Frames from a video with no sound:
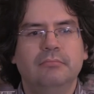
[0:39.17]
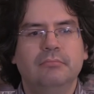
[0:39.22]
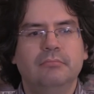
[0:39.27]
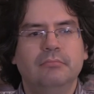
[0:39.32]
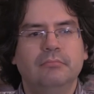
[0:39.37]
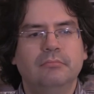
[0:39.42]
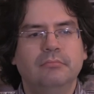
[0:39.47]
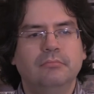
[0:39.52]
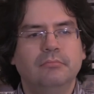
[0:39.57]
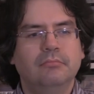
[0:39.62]

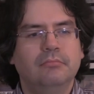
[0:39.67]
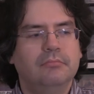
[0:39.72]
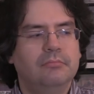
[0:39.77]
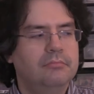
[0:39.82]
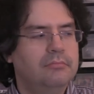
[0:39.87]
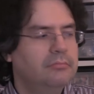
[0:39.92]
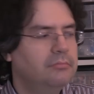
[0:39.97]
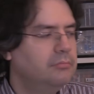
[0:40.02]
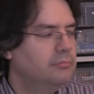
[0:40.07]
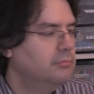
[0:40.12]

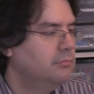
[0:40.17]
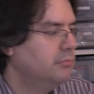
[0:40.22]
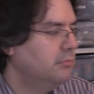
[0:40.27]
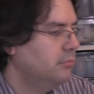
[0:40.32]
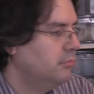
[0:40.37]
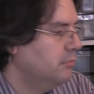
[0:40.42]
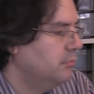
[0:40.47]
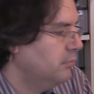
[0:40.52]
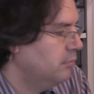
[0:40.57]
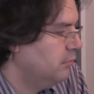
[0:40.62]

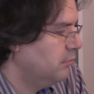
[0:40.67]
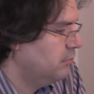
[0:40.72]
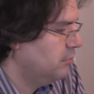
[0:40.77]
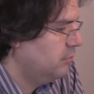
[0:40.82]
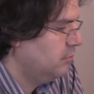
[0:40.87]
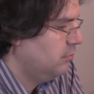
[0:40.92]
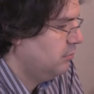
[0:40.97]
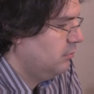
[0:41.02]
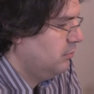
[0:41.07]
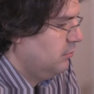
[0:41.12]

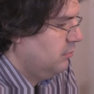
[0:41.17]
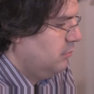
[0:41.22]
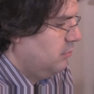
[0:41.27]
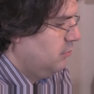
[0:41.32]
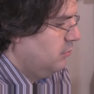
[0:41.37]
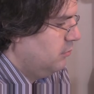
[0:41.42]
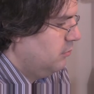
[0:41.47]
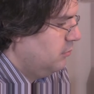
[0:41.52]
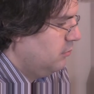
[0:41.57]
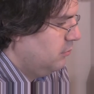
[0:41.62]

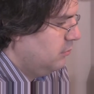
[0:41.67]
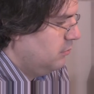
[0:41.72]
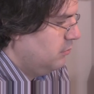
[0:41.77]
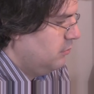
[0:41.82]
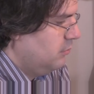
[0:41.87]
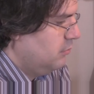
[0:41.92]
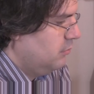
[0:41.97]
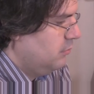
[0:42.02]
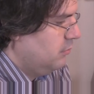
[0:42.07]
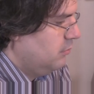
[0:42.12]

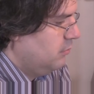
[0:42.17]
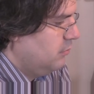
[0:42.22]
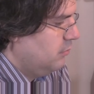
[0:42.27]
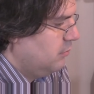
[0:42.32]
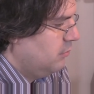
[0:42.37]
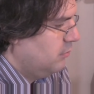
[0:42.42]
No one is speaking in this clip.